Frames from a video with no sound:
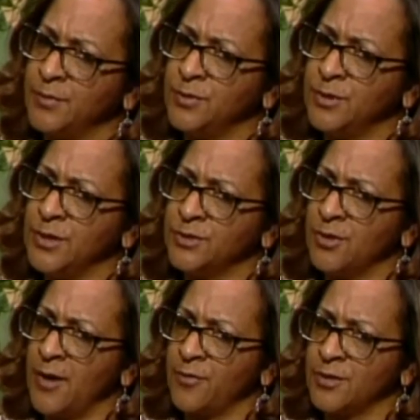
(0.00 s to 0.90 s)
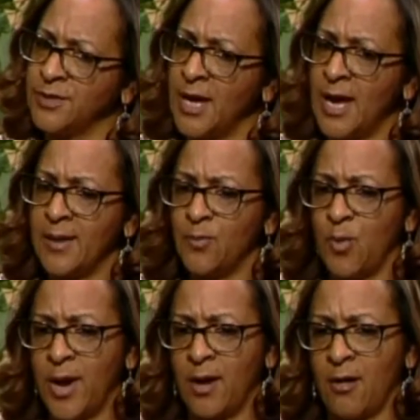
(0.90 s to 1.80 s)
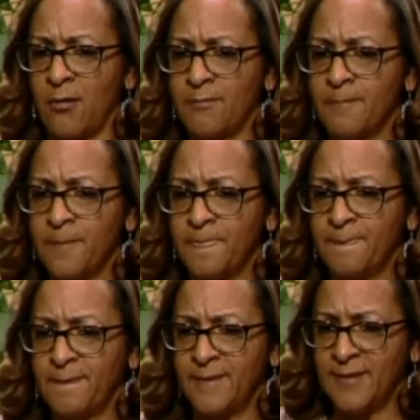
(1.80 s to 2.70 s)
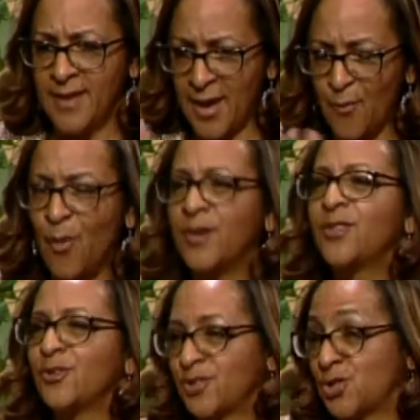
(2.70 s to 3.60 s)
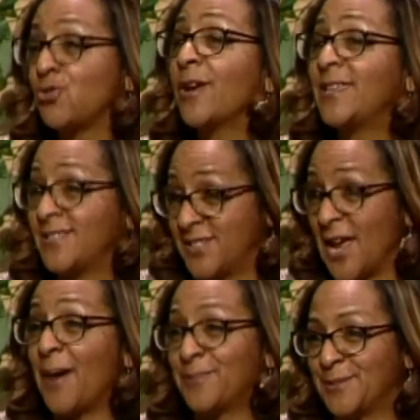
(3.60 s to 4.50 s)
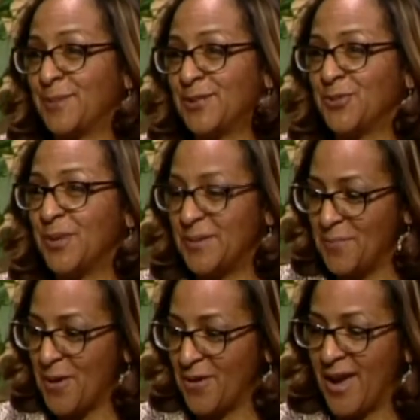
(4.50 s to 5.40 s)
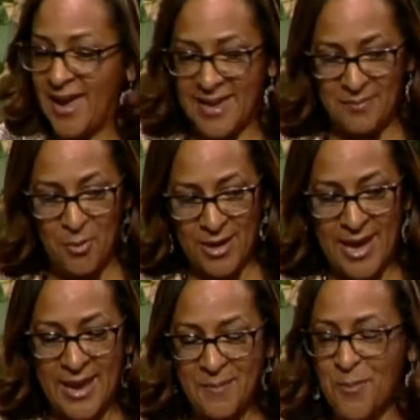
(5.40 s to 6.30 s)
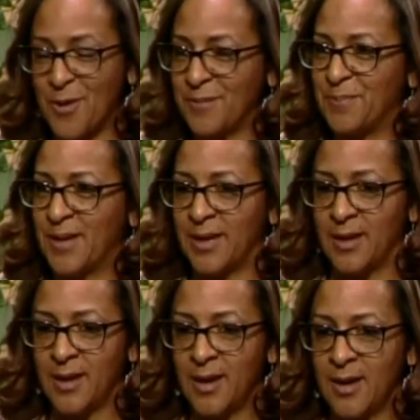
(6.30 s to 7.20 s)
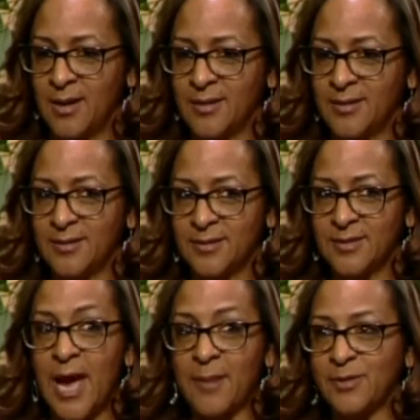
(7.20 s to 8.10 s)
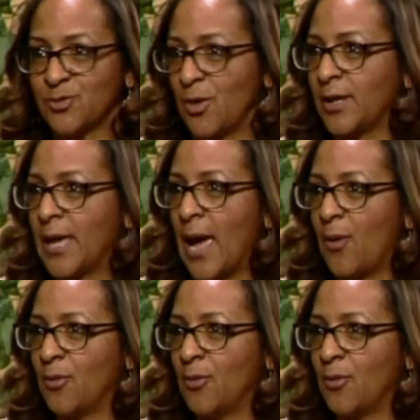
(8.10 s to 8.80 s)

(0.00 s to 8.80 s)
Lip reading: Is there ever a time where, at one of those train stops between point A and point B, time is running out?